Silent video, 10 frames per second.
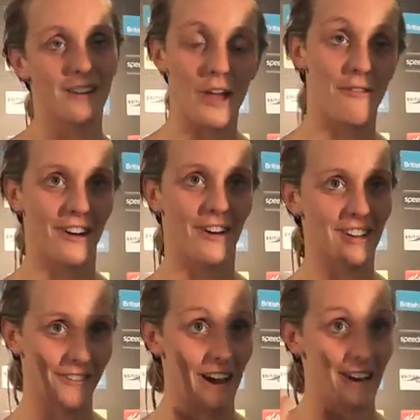if I
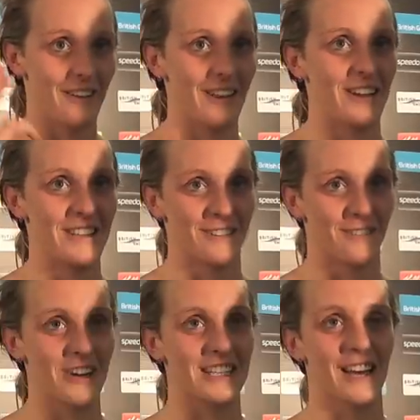qualify for the 100
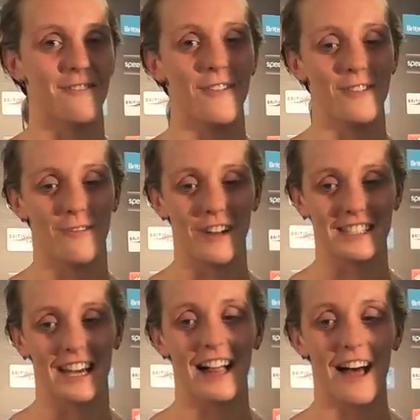freestyle, 50
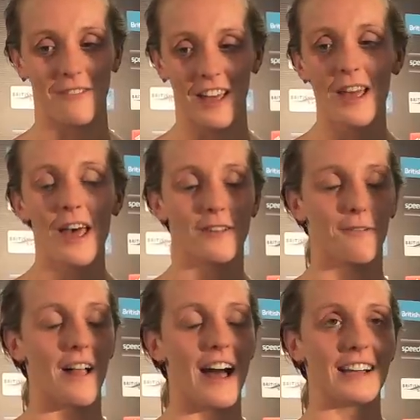freestyle, I'll have the
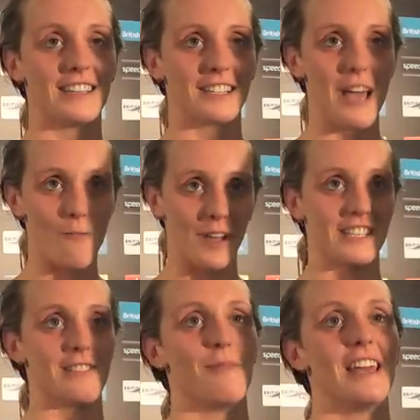fly to just get me
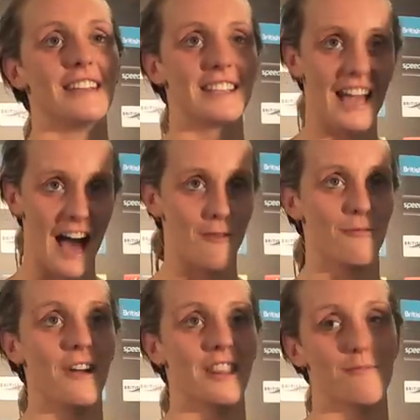into the meet and see how I'm
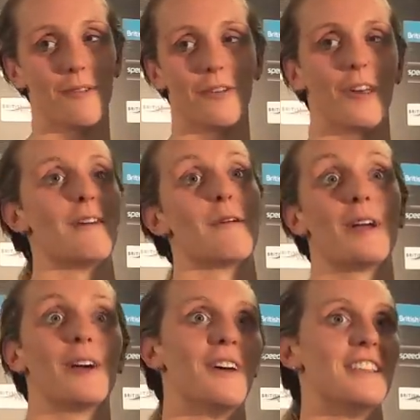feeling before they're my
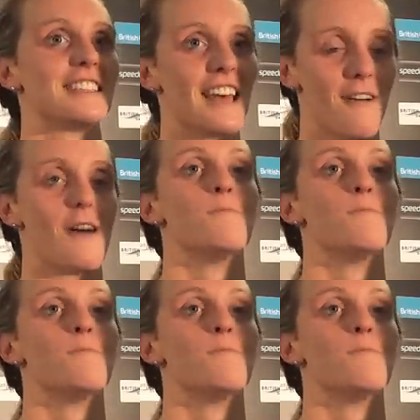bigger ones later on.